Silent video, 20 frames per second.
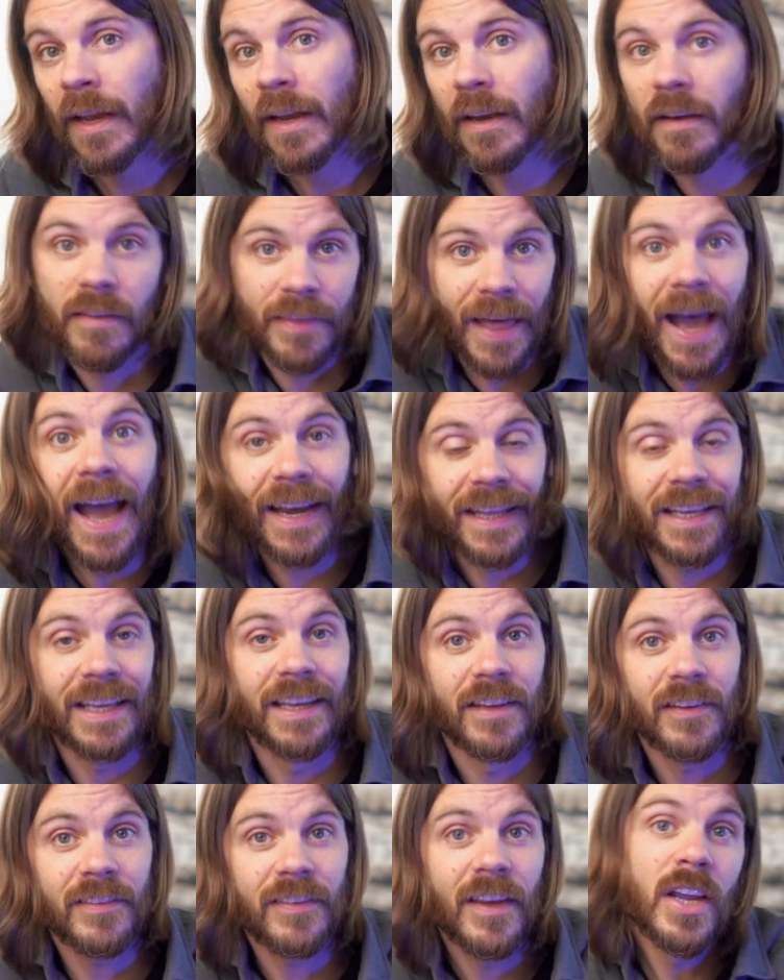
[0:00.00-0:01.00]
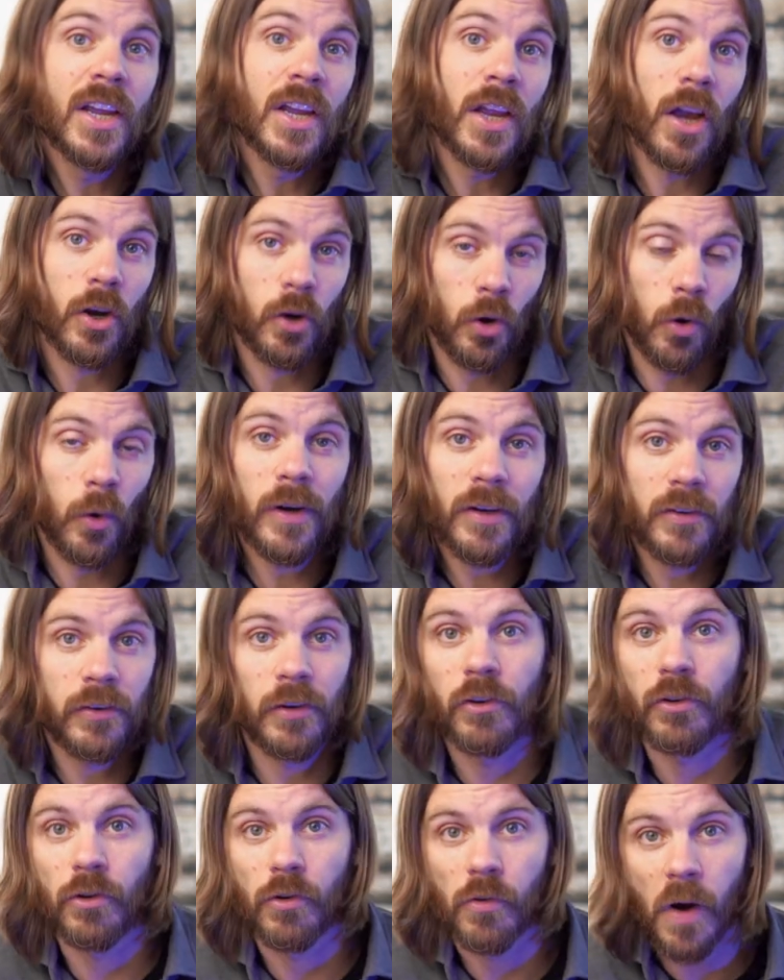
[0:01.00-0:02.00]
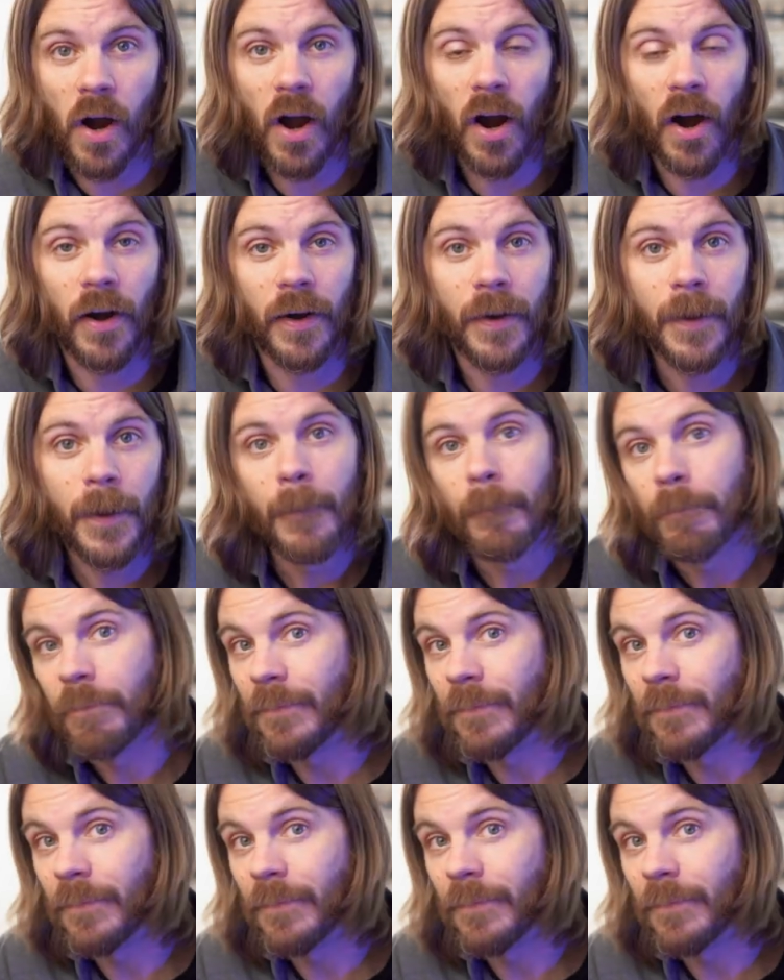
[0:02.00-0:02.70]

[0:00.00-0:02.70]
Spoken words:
And that is, according to Girard,